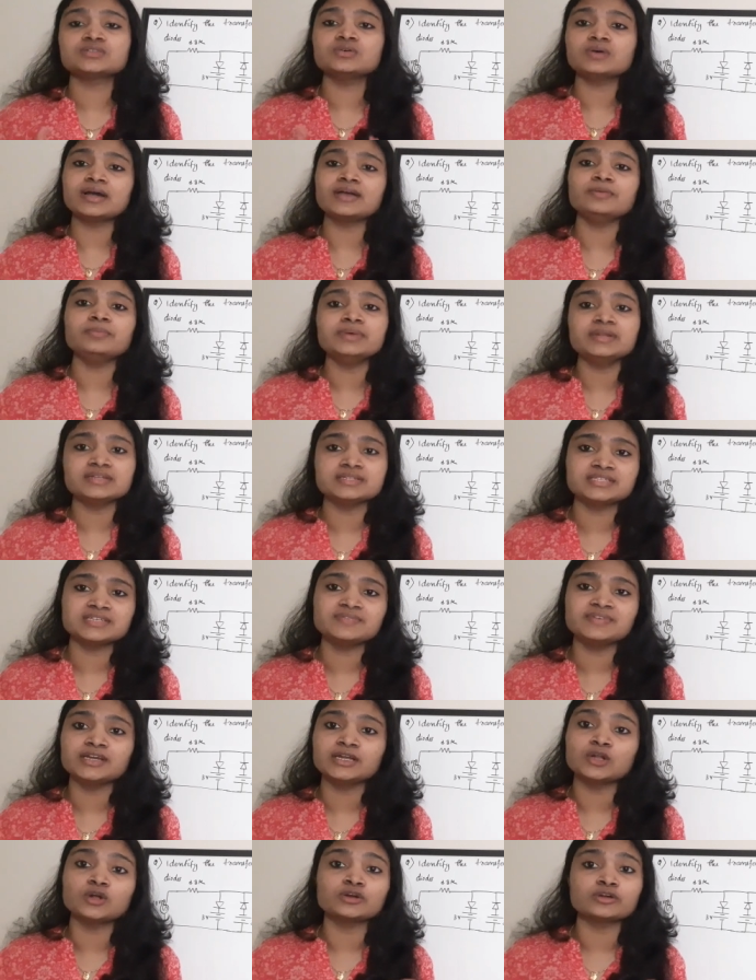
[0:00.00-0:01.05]
So I have been
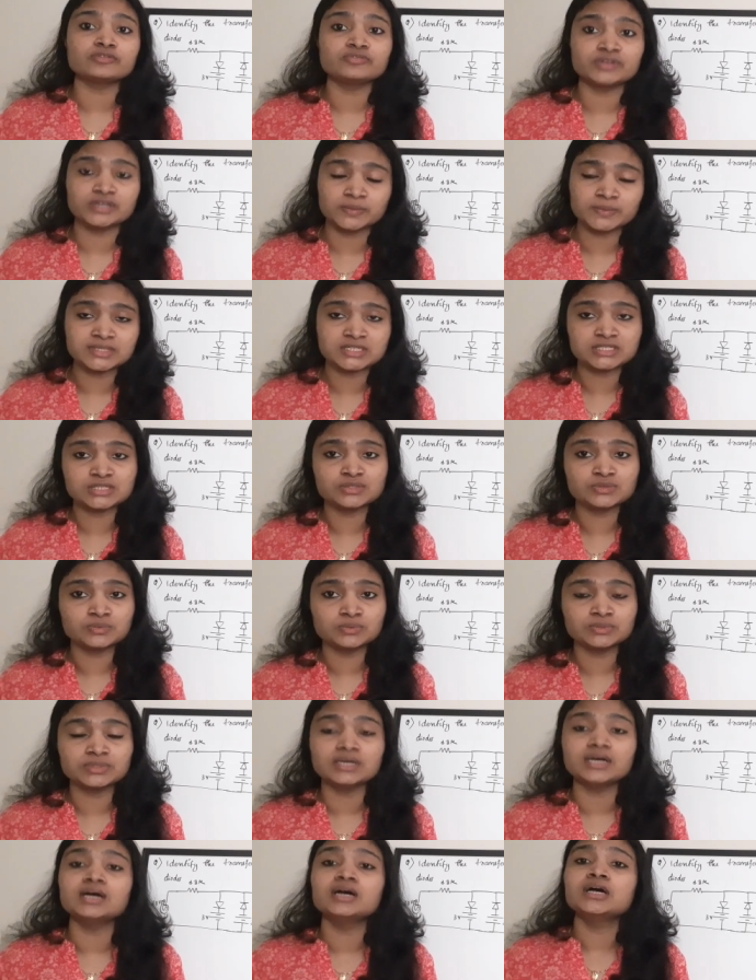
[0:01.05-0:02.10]
receiving a lot of requests to
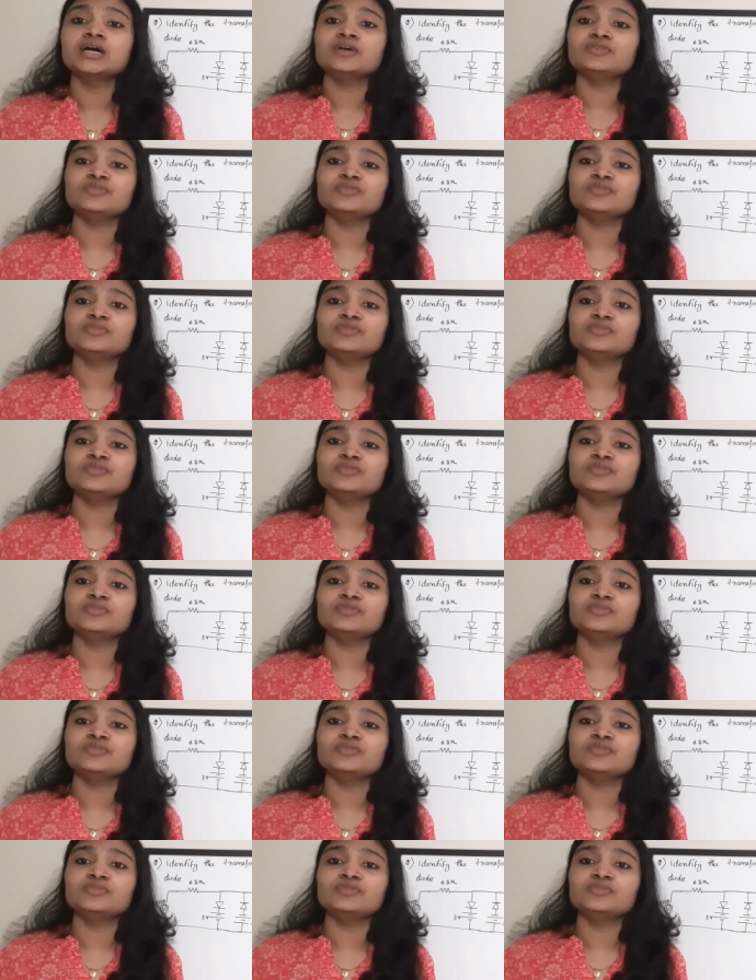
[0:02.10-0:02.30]
do the